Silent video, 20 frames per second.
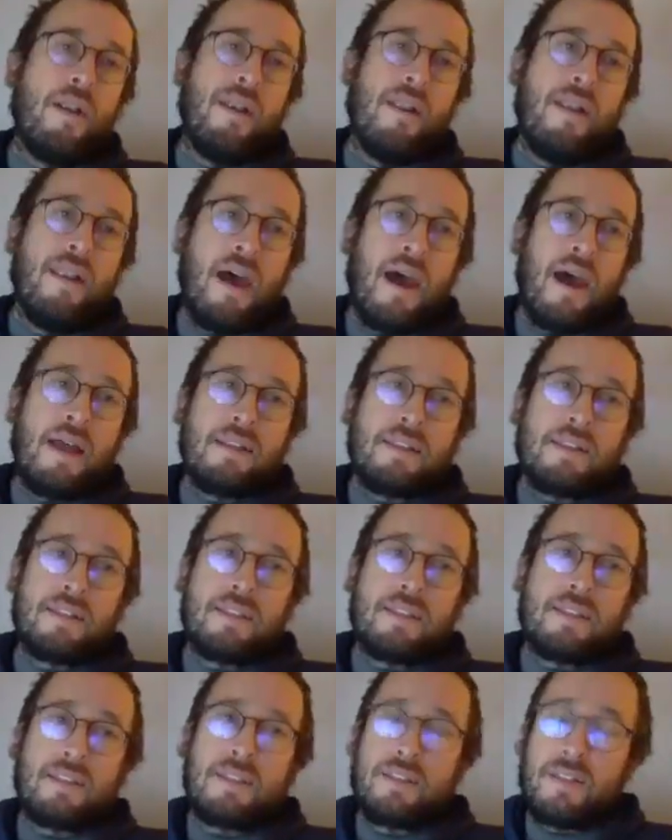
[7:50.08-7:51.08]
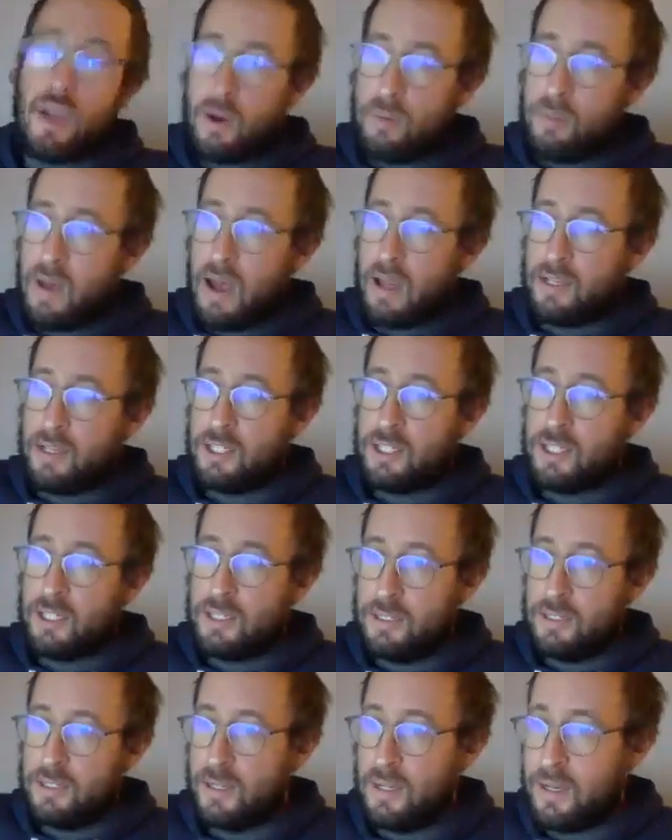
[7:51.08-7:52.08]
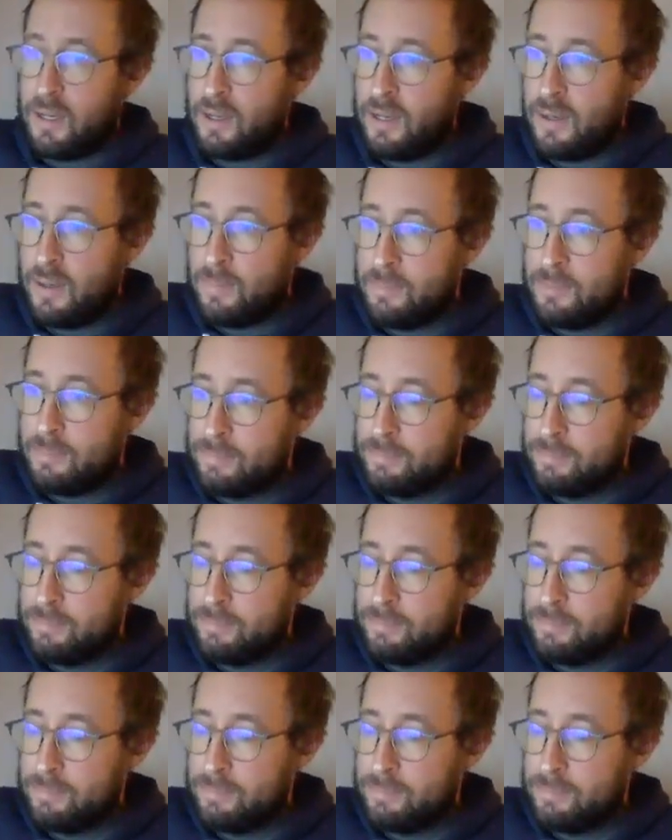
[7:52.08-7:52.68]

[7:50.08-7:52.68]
not so much. I've